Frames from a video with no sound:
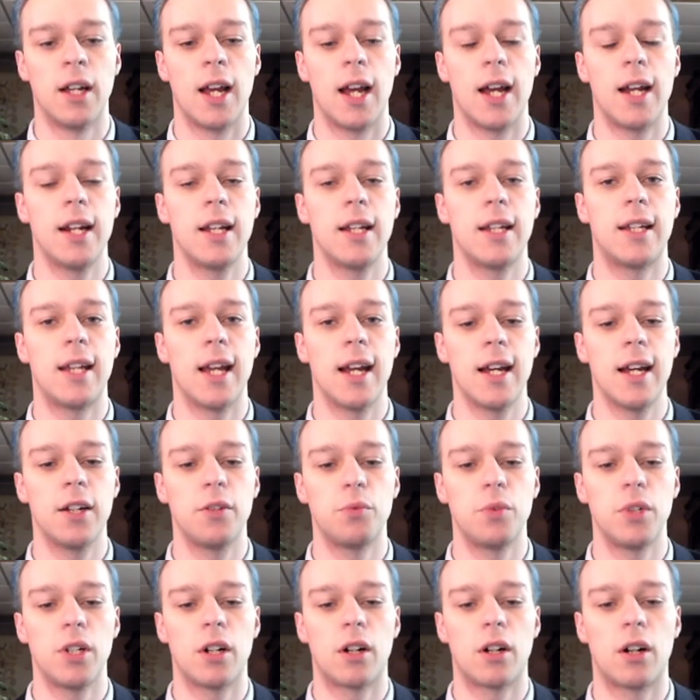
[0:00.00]
And again,
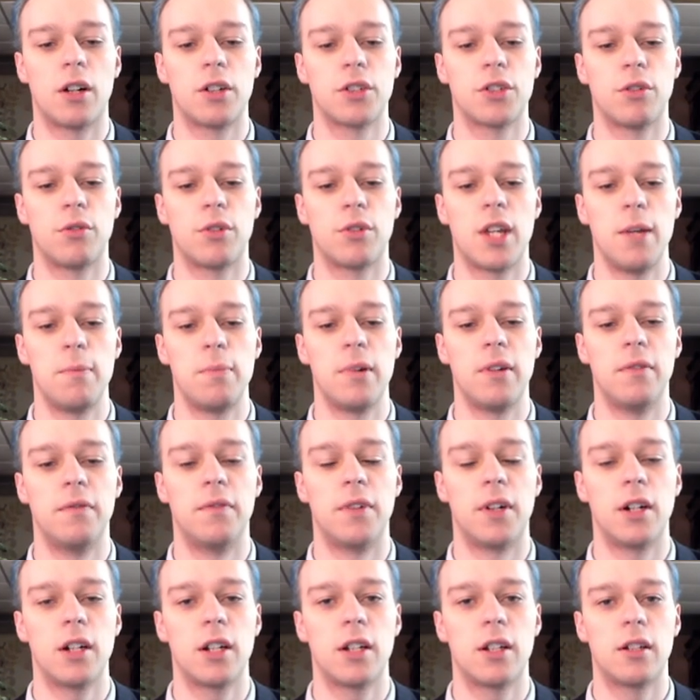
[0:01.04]
we are also keeping
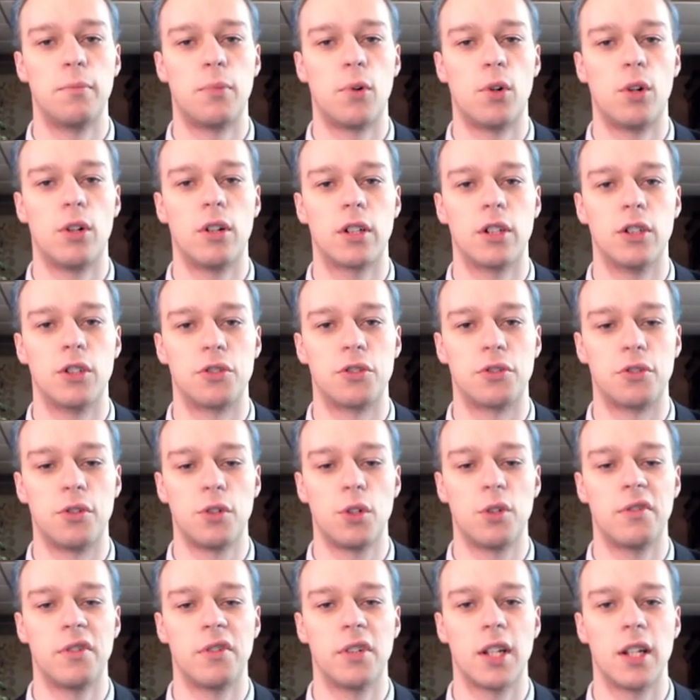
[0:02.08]
very important control
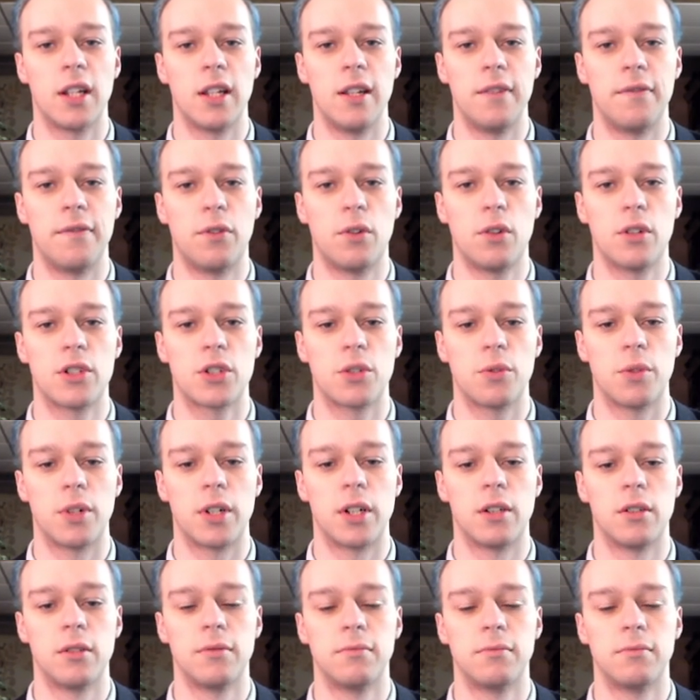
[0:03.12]
over the e4 square.